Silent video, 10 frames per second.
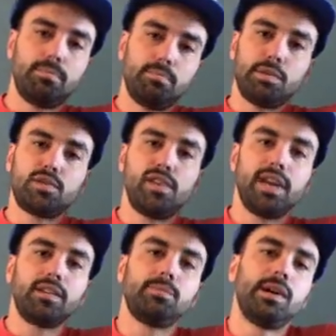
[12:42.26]
Mitch
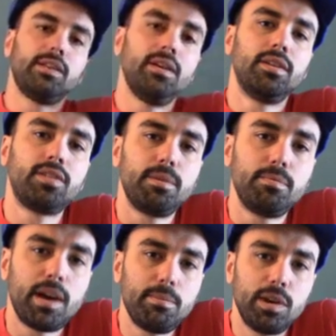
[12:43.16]
Vegas about this.
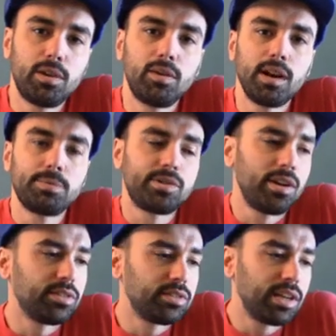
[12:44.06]
I made a run
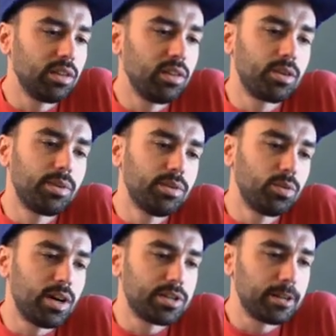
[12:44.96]
upstairs and take a look when I was
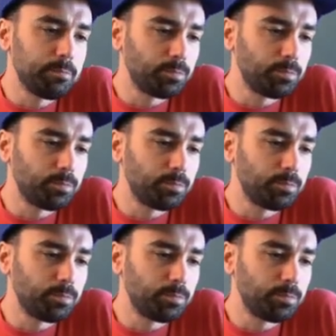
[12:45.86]
watching.